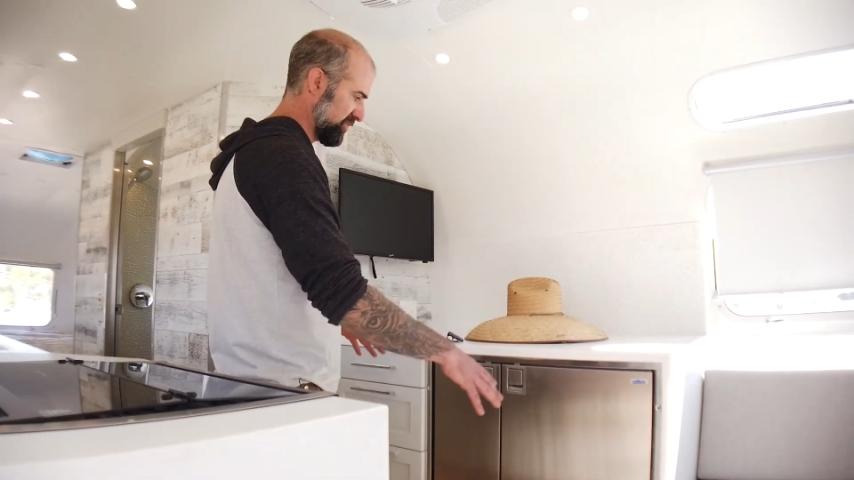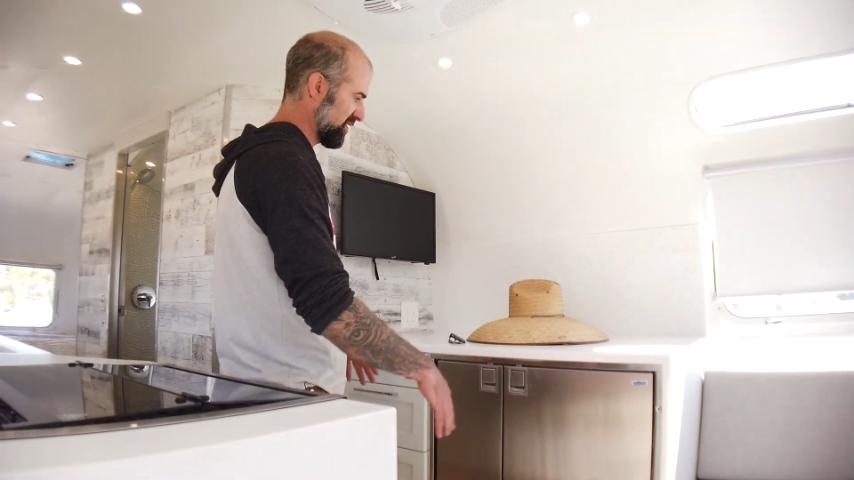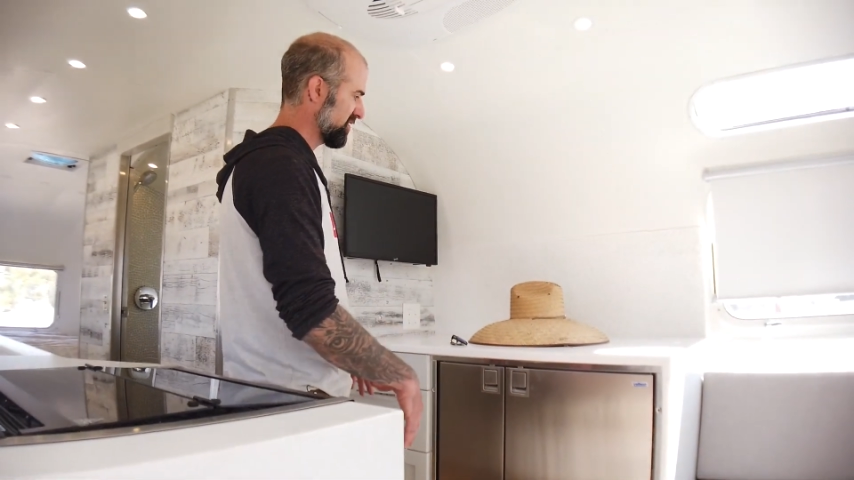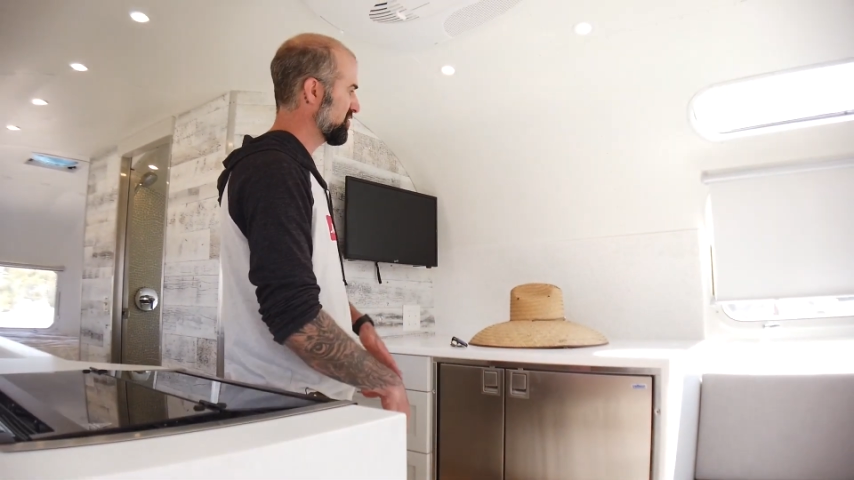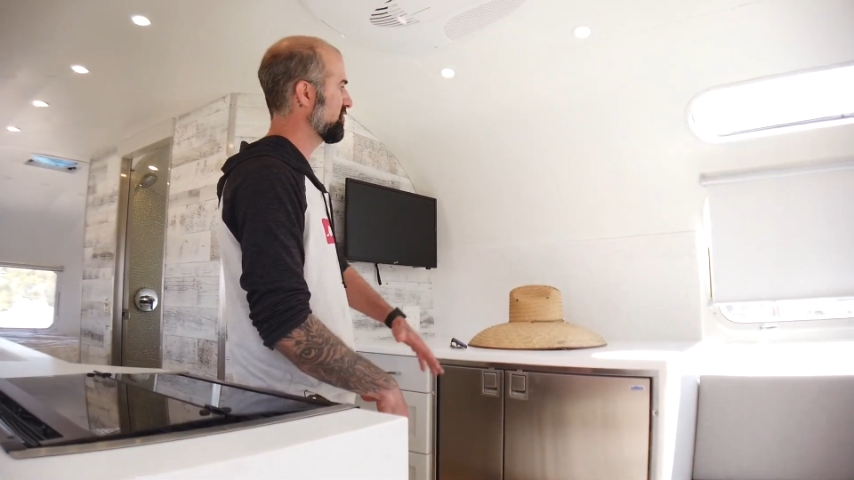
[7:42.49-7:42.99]

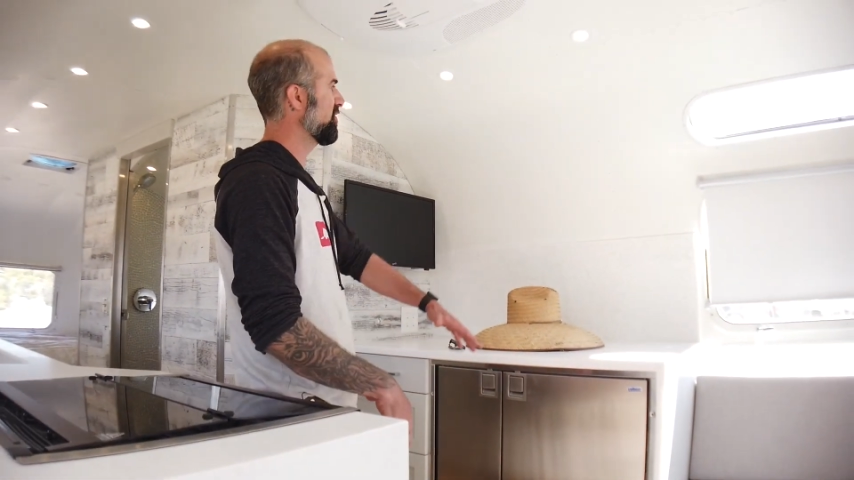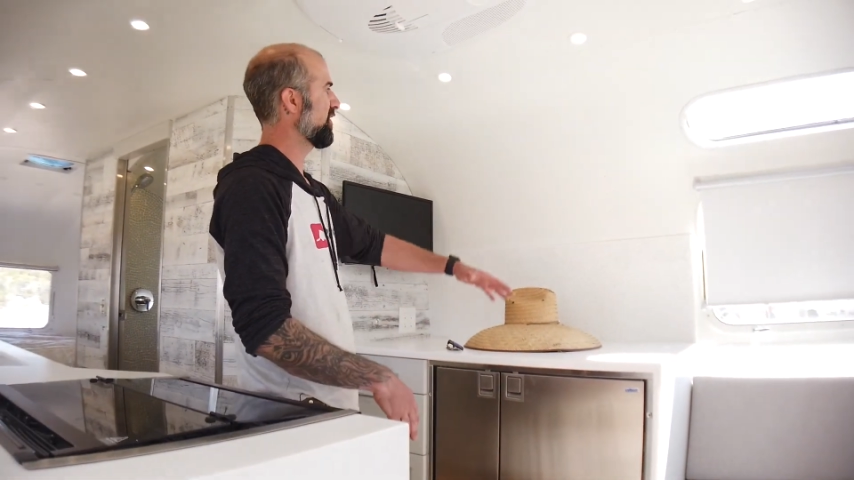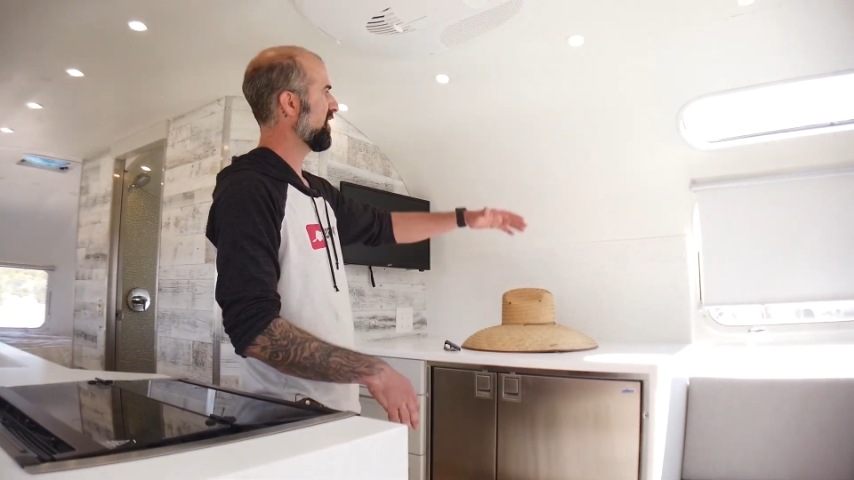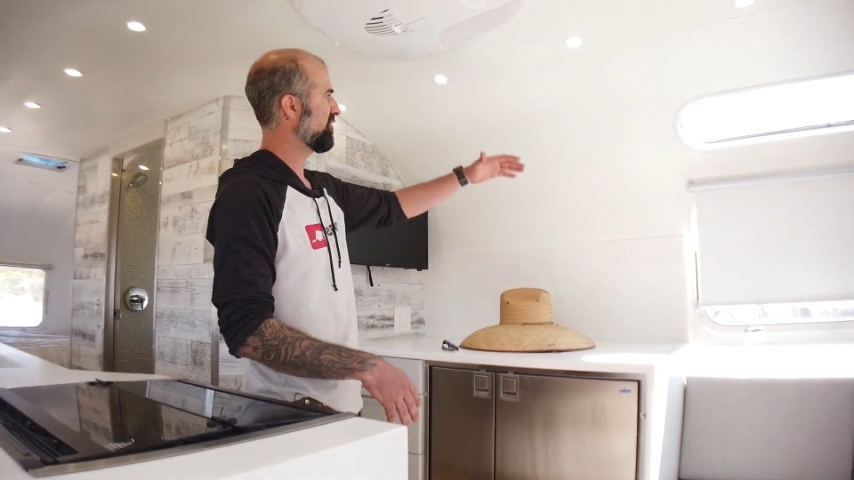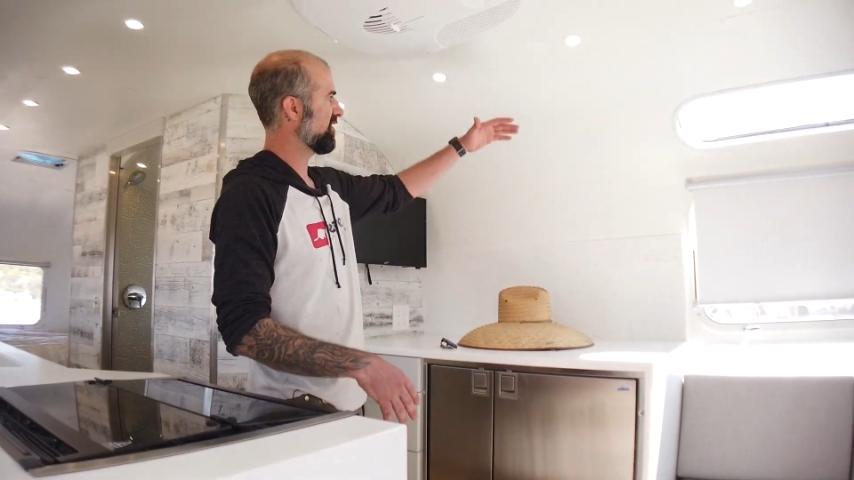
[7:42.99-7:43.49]
because you
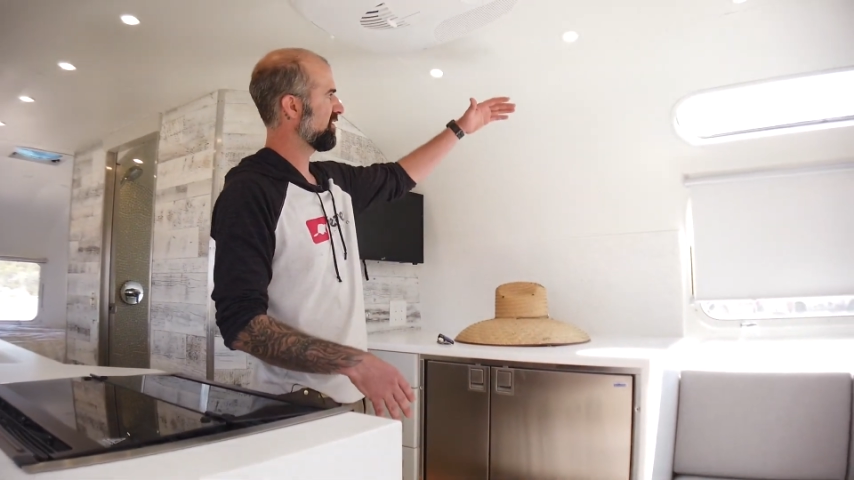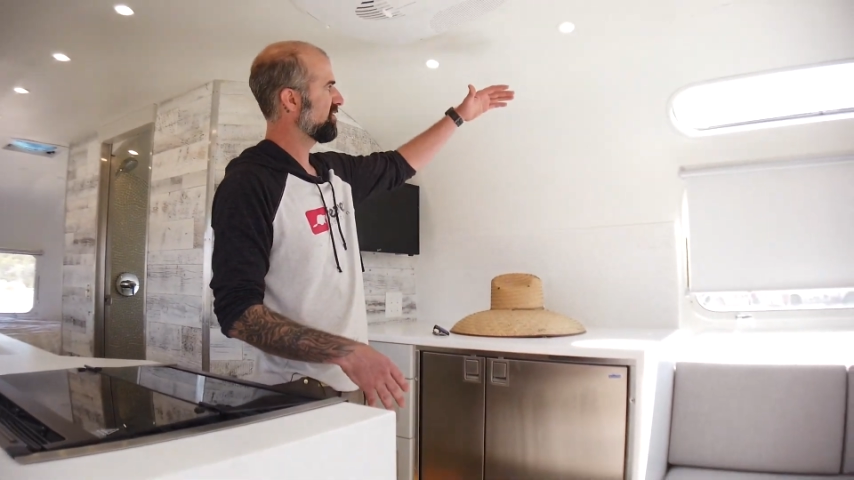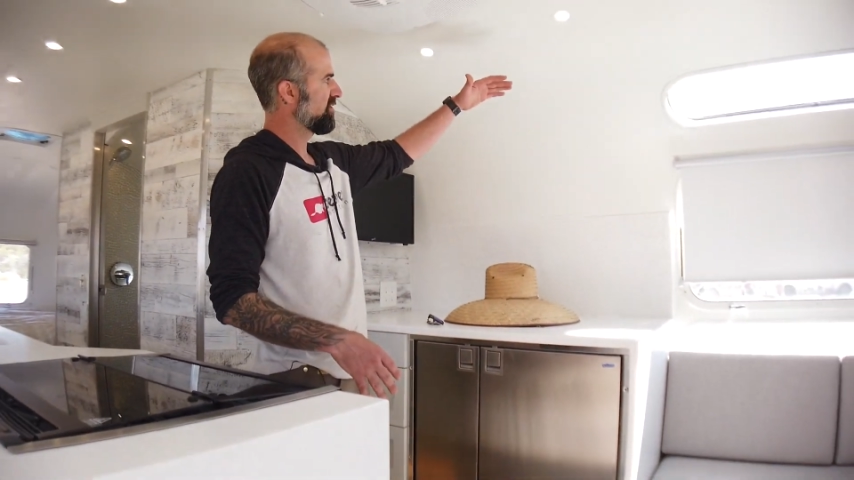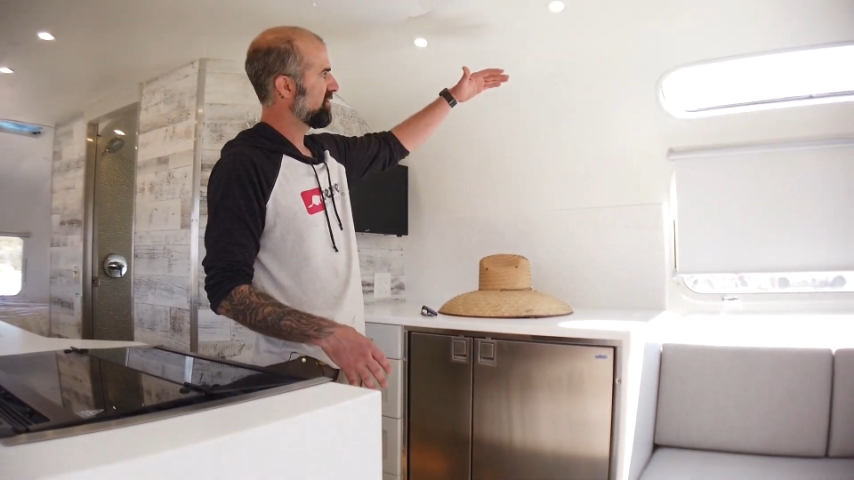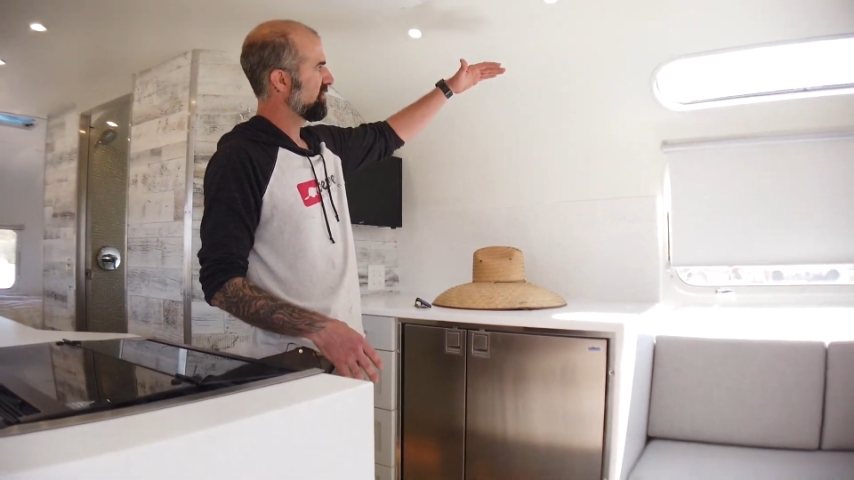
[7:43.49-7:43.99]
don't have a